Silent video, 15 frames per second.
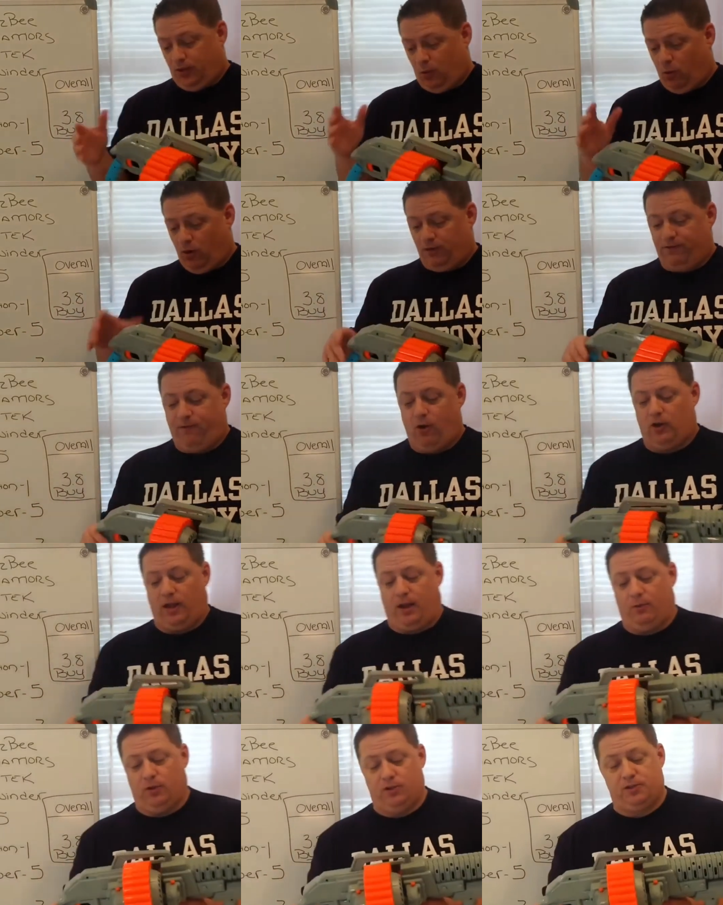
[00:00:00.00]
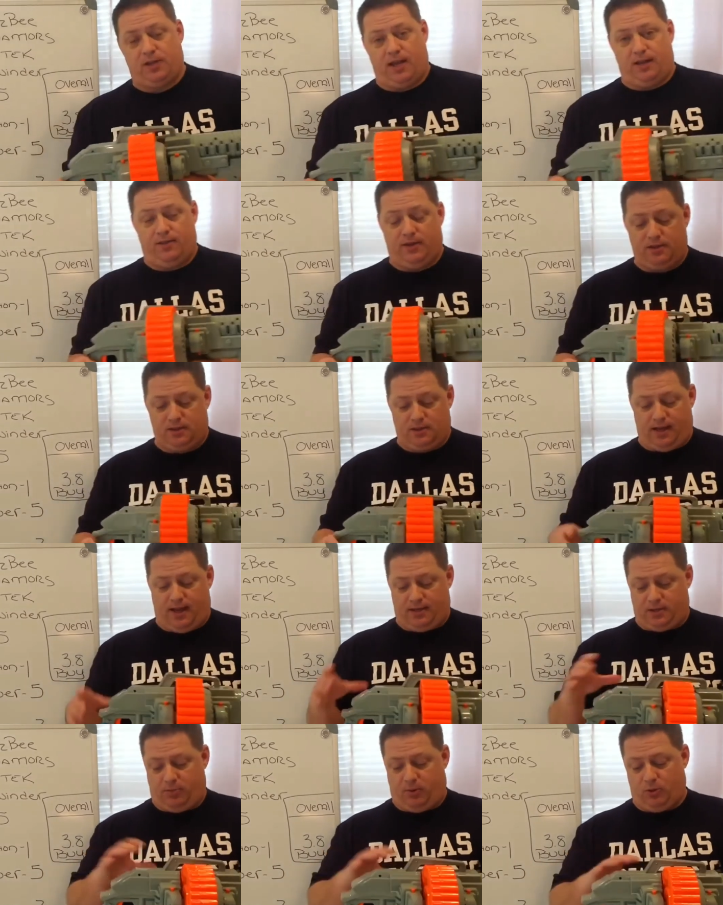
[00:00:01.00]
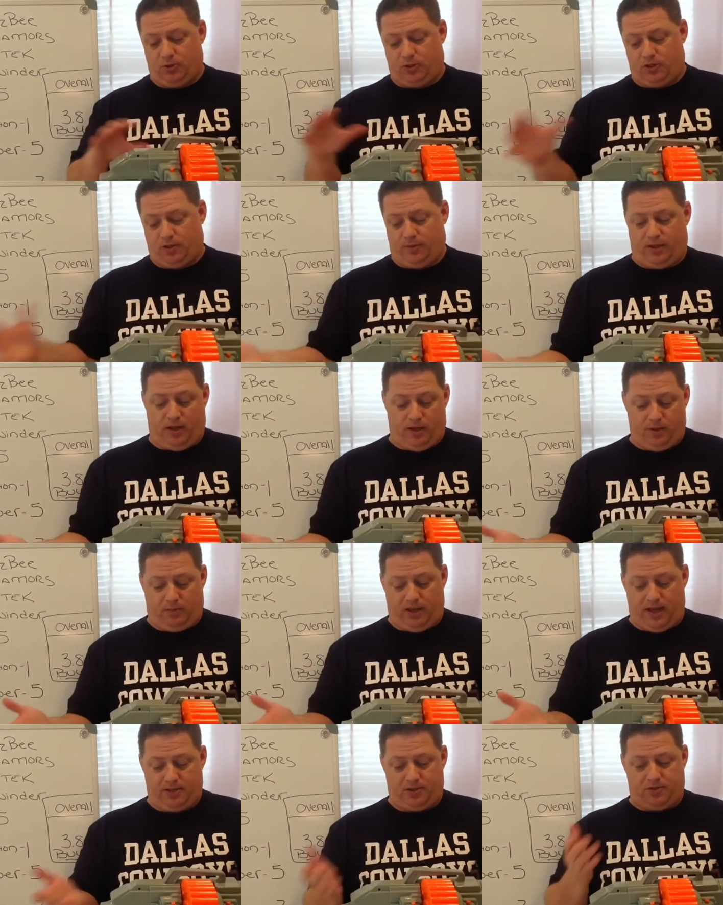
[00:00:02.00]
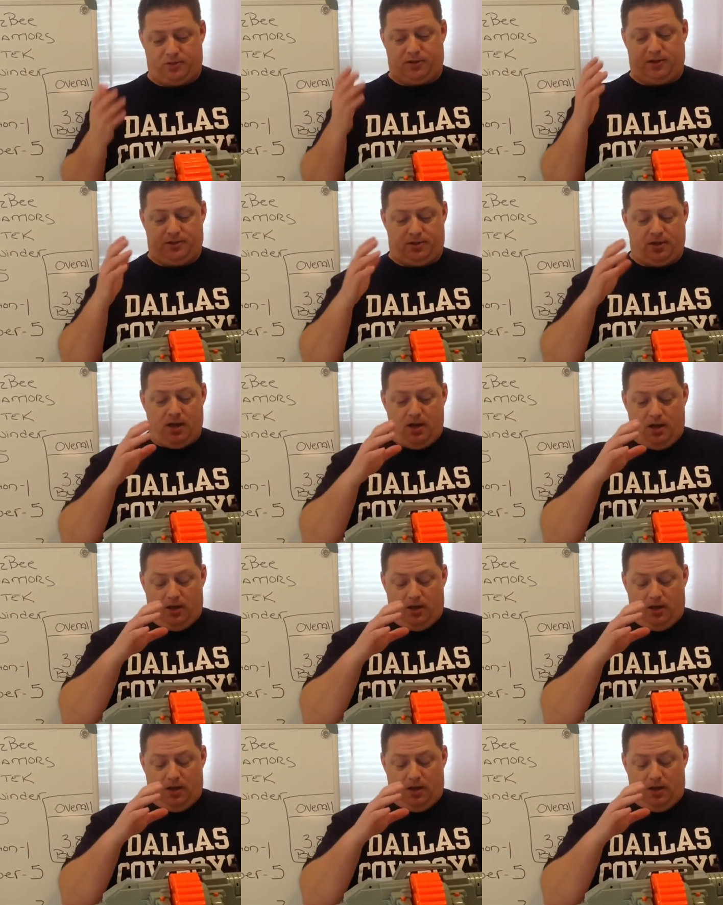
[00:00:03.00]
The one fault I will say in this, as opposed to some of the other blasters, is